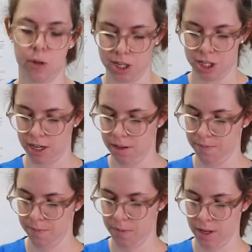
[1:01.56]
pressure,
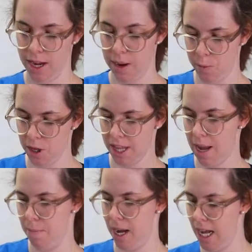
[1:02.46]
and what
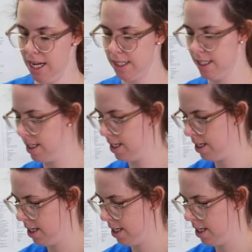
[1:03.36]
that means